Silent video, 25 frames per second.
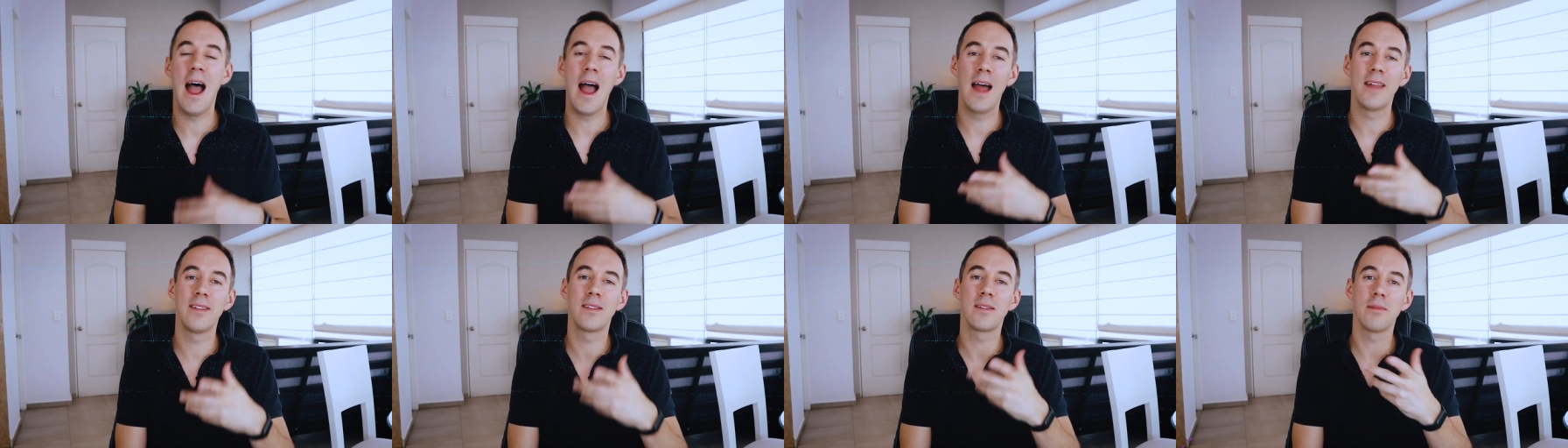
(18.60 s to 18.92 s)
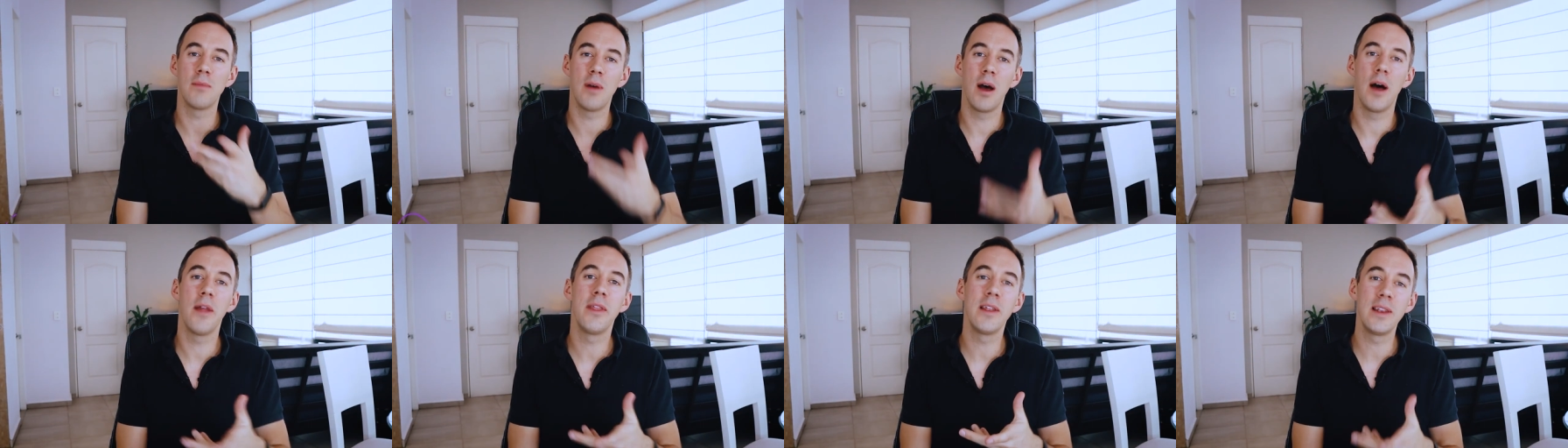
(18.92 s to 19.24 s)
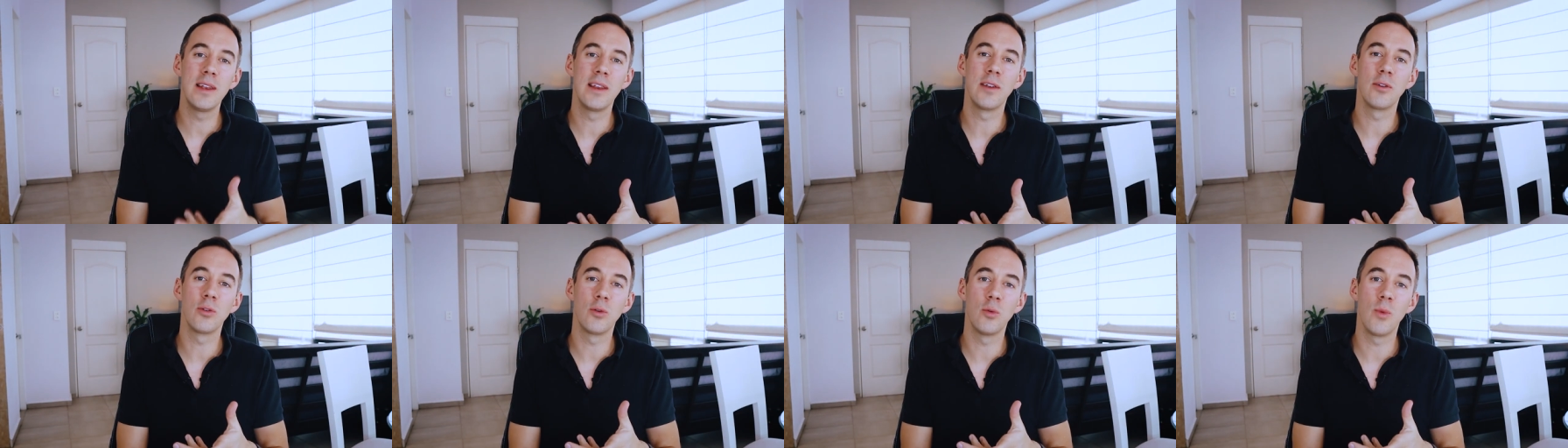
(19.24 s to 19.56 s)
and some other
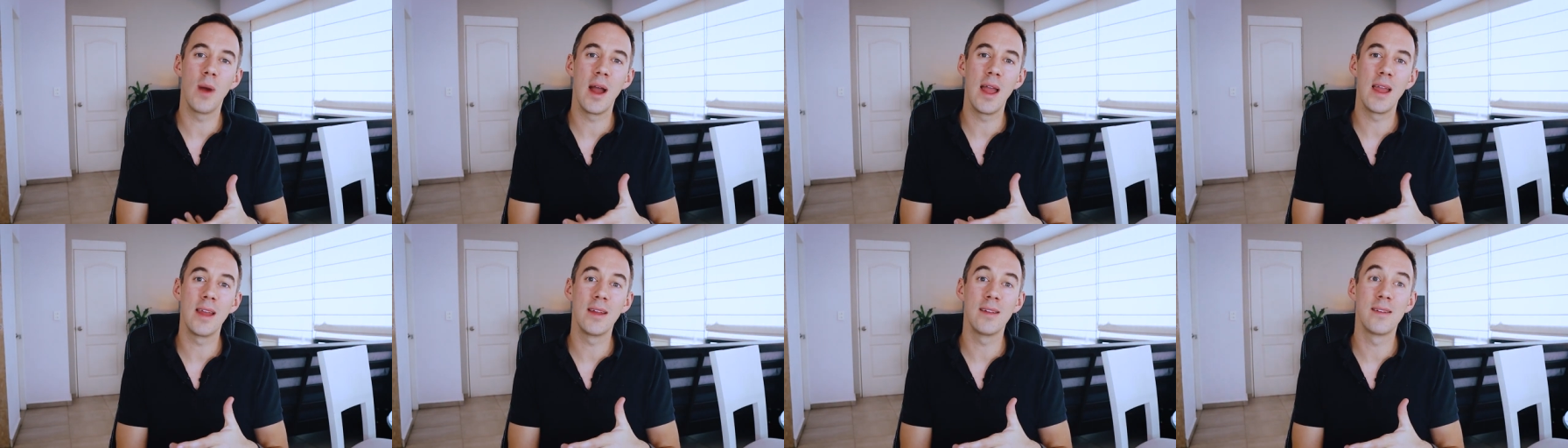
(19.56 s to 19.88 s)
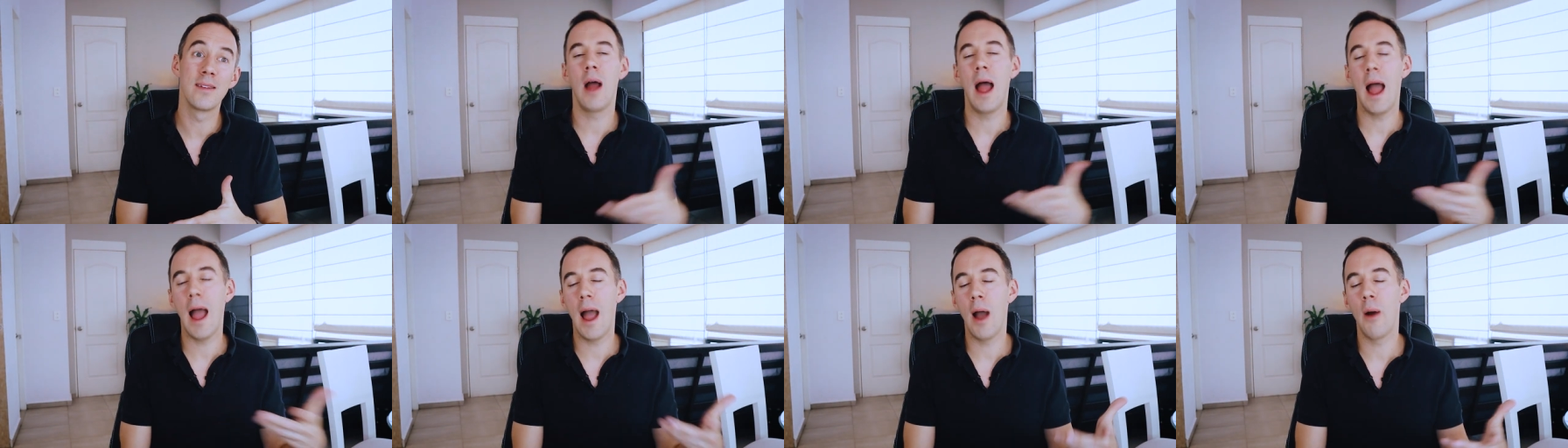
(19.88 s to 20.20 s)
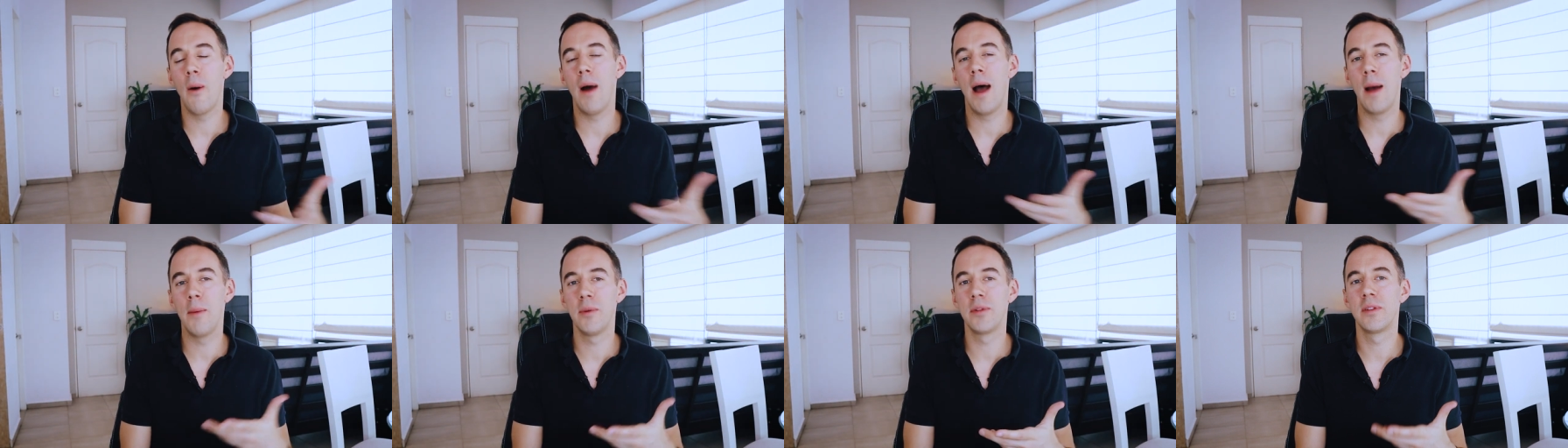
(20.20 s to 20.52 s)
little ways
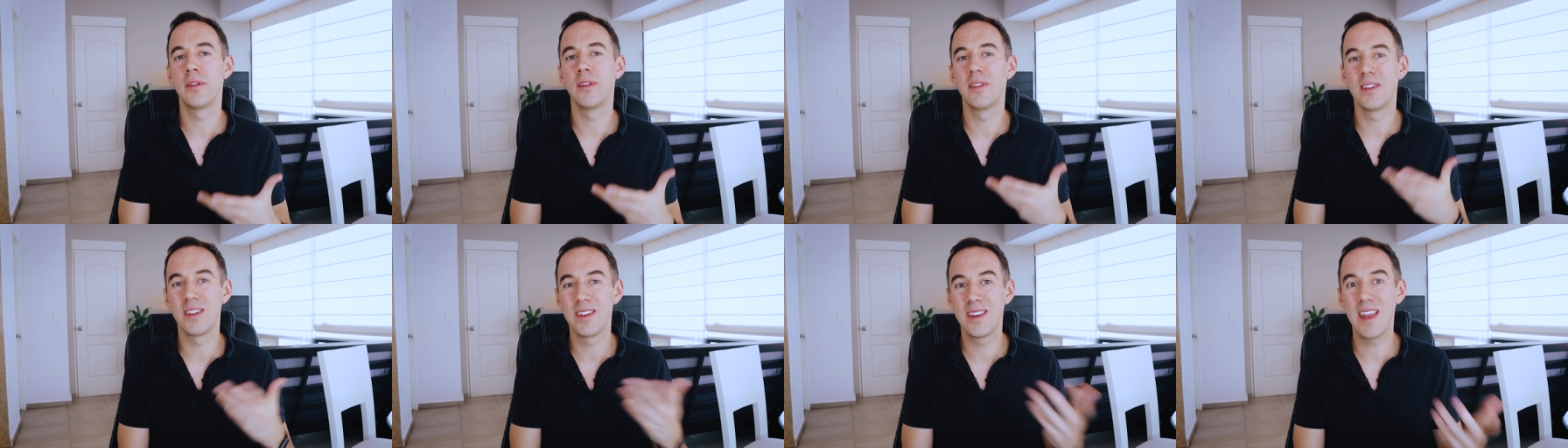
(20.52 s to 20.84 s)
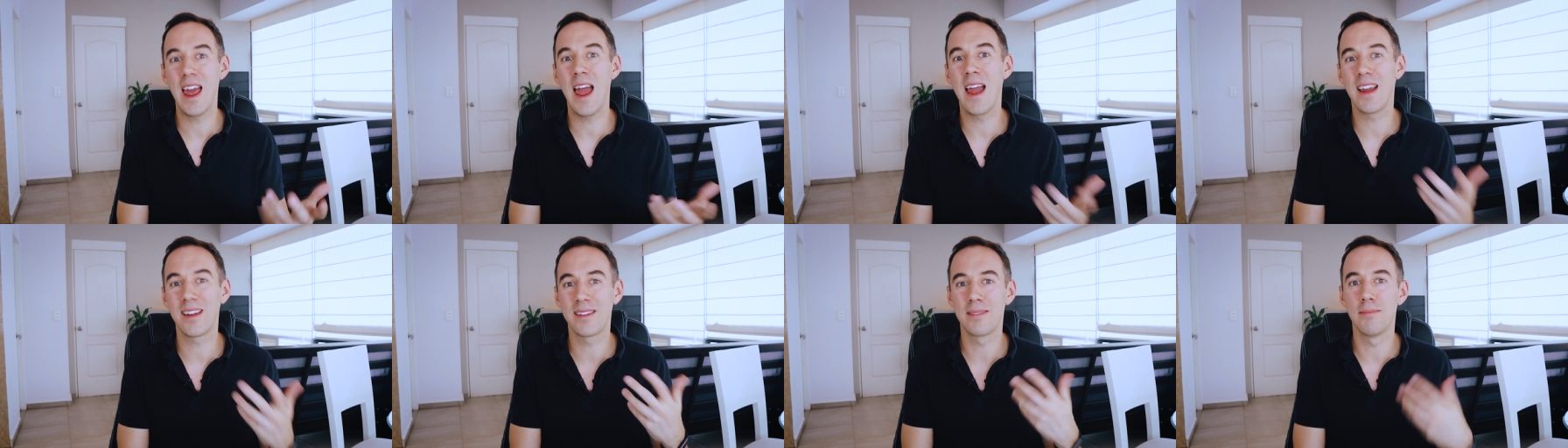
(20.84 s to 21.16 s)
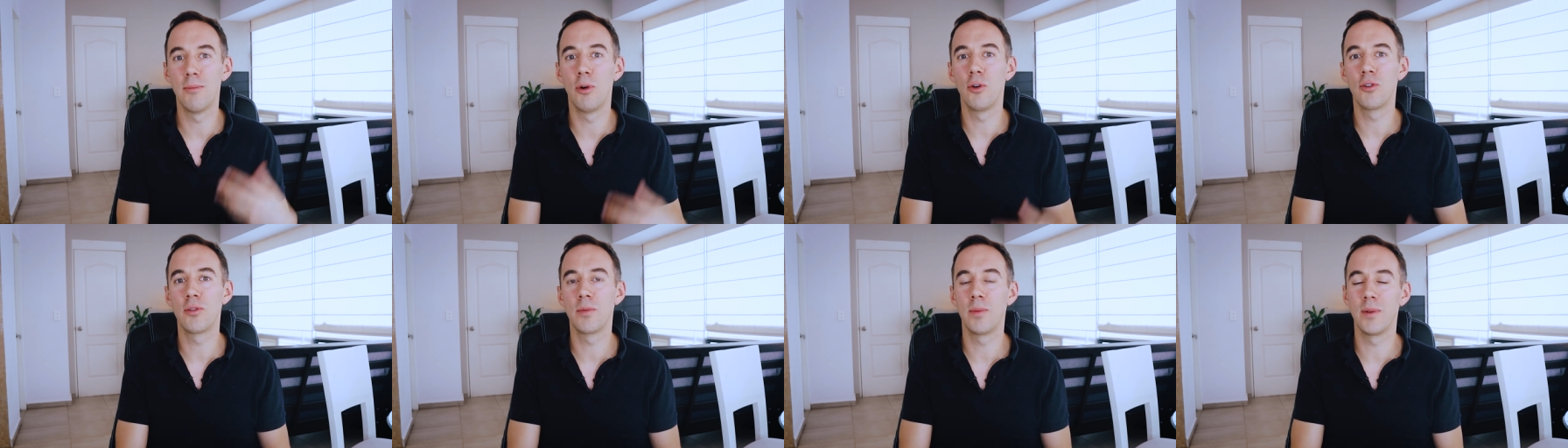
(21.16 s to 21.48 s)
how Amazon detects
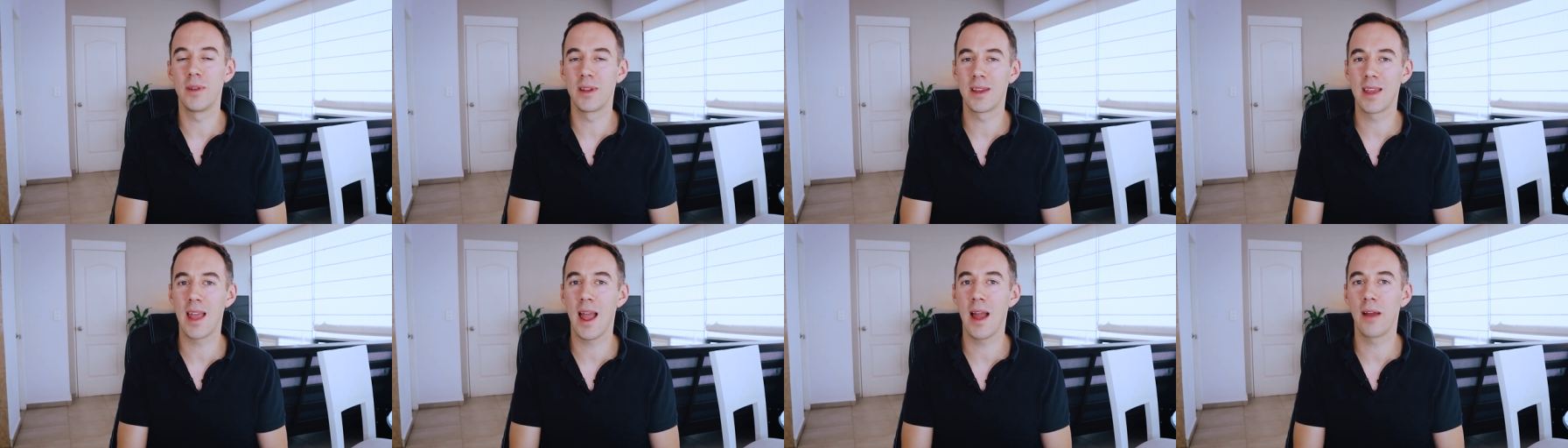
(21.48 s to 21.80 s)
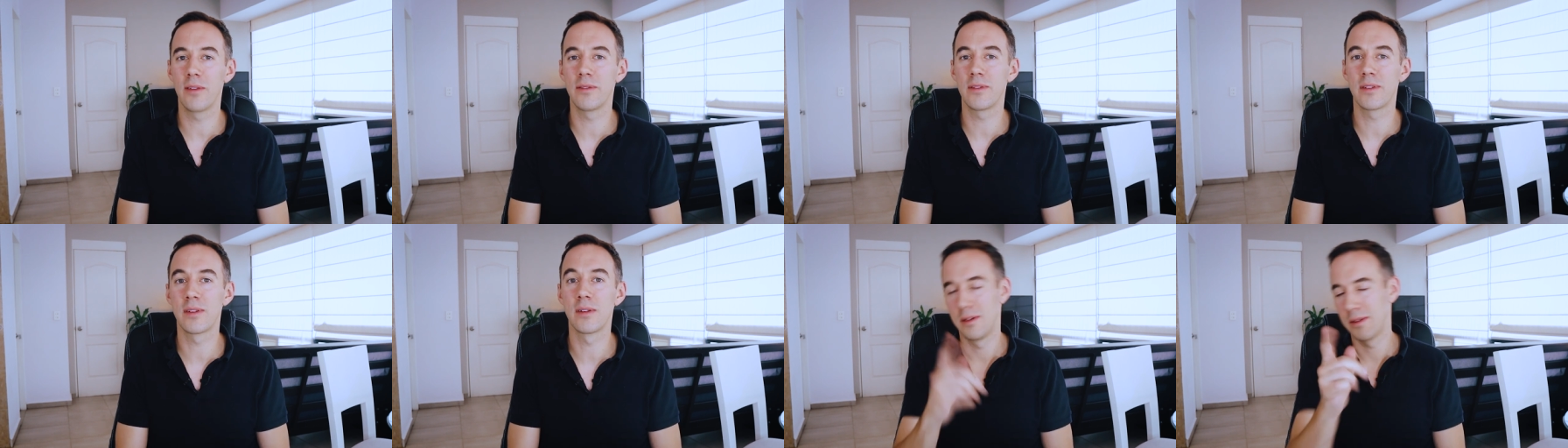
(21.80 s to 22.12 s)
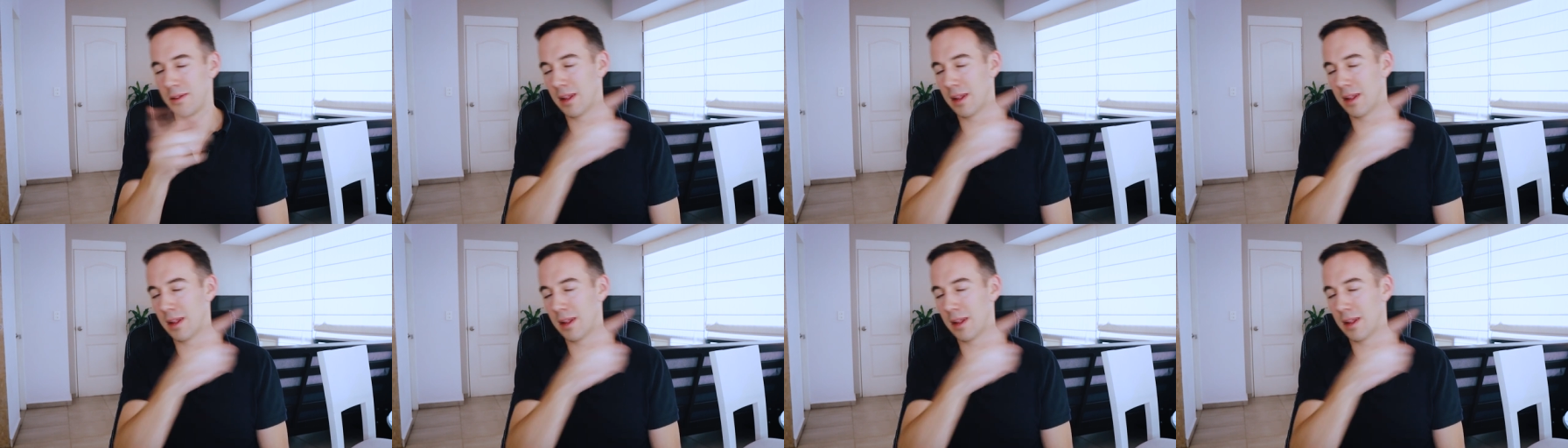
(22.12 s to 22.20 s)
multiple accounts.